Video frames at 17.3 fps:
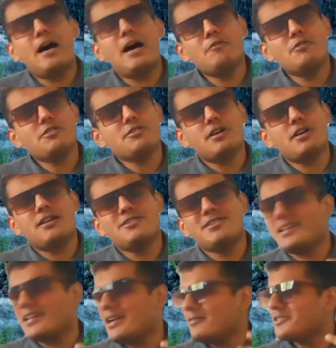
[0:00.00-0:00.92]
I was
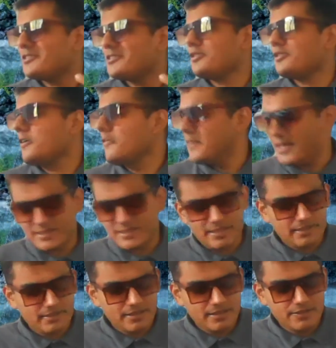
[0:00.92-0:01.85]
checking out the survey. I
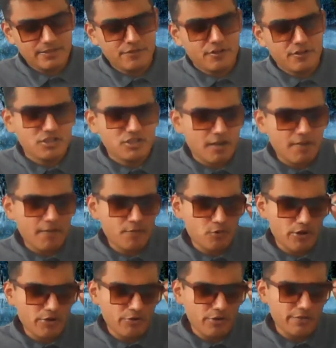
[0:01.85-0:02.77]
think the first half of
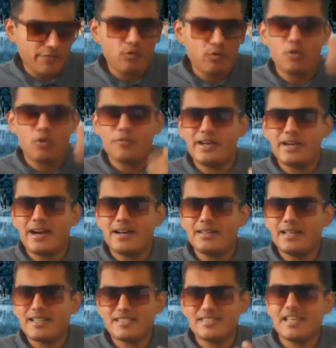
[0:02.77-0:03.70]
2024, we
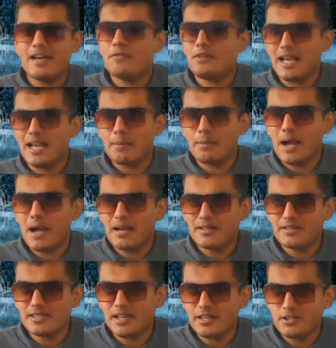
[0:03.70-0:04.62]
have like 7 lakh
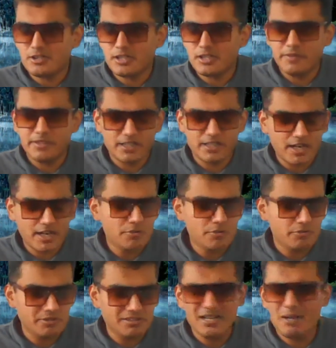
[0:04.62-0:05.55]
Pakistanis leaving the
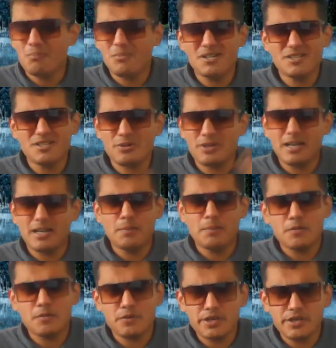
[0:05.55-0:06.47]
country. The number is going
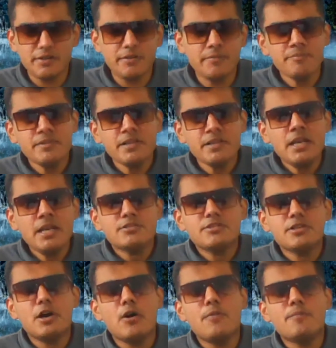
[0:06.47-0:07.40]
up every year.
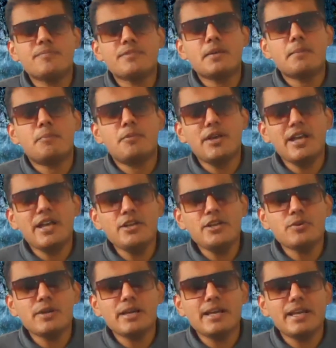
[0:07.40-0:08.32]
So
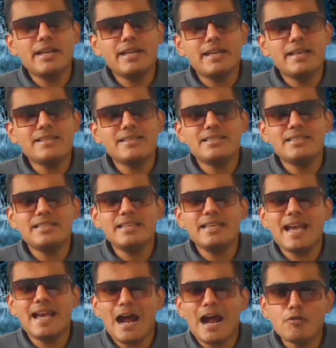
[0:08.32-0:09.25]
brain drain is
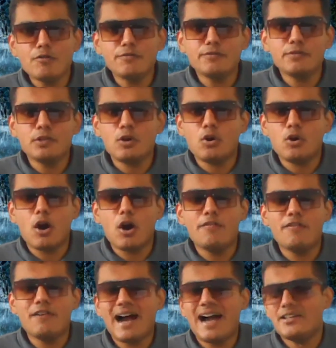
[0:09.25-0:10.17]
the outflow
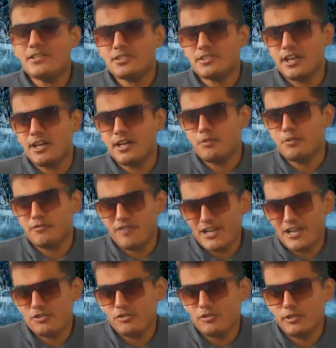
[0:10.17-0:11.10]
of highly skilled
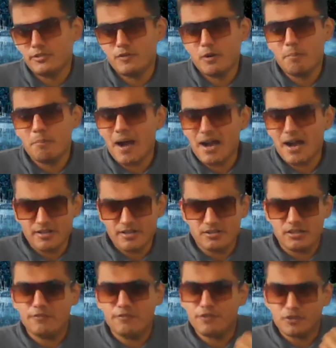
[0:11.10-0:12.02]
professionals from
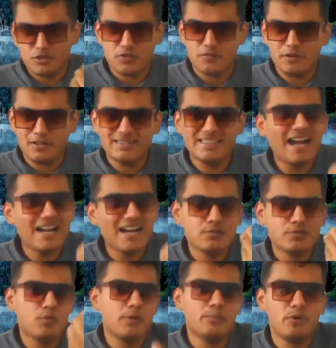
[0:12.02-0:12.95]
Pakistan. First of all,
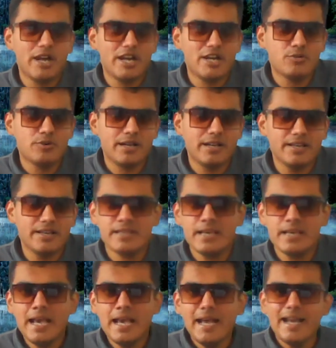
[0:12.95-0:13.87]
that is what brain drain
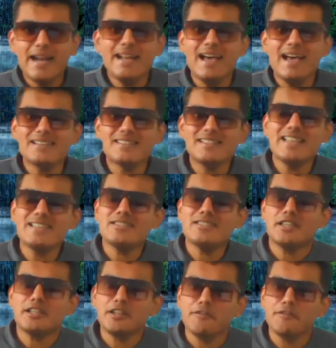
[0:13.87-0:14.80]
is. It has a
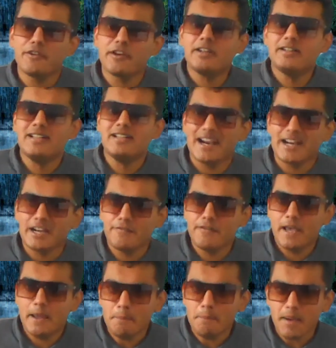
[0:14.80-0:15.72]
significant
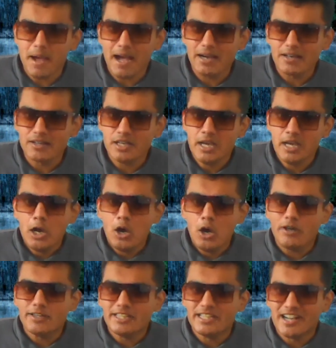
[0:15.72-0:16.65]
negative impact
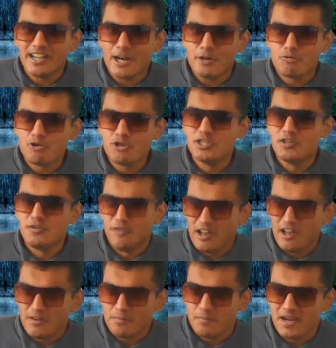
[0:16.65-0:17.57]
on the country's
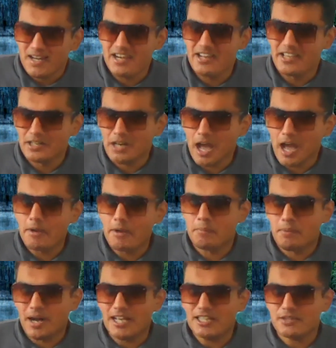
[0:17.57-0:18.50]
development and
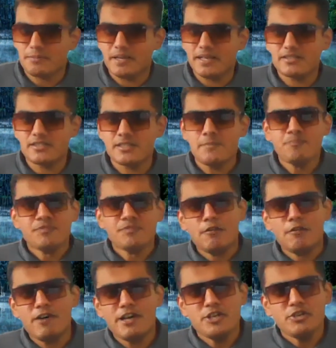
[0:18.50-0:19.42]
economic prospects.
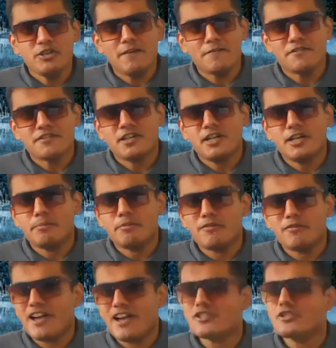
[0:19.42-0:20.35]
When you have skilled
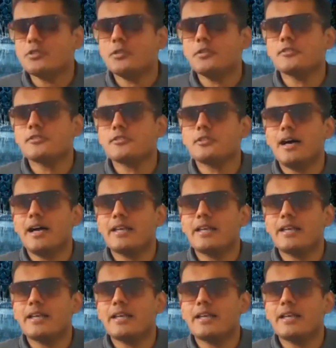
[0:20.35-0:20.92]
professionals